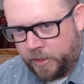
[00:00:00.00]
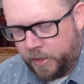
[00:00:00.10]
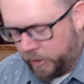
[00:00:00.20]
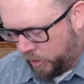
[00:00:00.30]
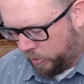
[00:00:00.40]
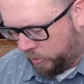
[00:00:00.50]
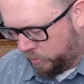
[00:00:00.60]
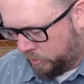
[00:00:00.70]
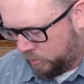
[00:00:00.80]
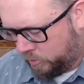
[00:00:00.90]
can go
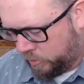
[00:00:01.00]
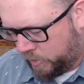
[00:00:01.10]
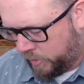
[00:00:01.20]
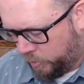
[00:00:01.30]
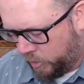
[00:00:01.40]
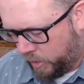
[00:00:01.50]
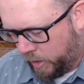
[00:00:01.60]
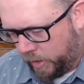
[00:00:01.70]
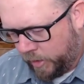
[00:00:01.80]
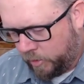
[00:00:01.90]
somewhere
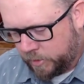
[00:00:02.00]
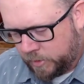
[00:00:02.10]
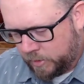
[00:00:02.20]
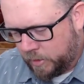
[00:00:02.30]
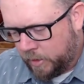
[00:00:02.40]
else.